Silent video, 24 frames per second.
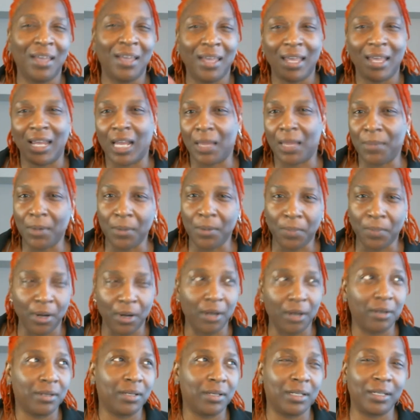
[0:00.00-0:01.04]
And I've been
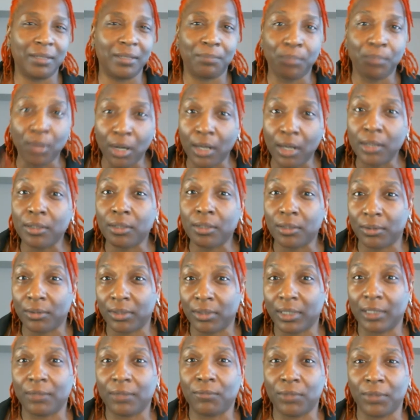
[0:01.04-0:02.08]
partnering,
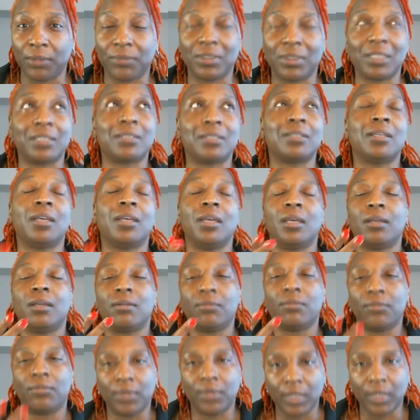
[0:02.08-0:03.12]
partnering with this
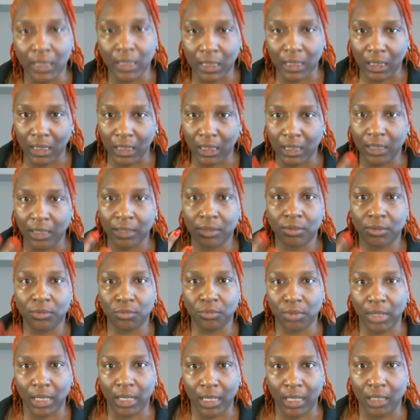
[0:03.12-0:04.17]
really
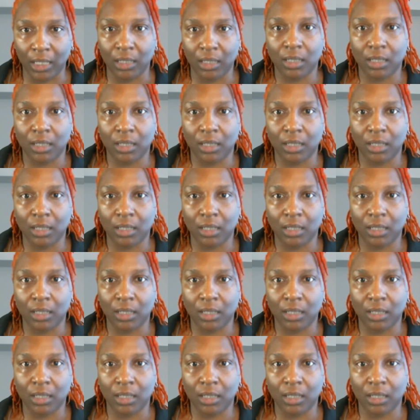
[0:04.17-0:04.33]
great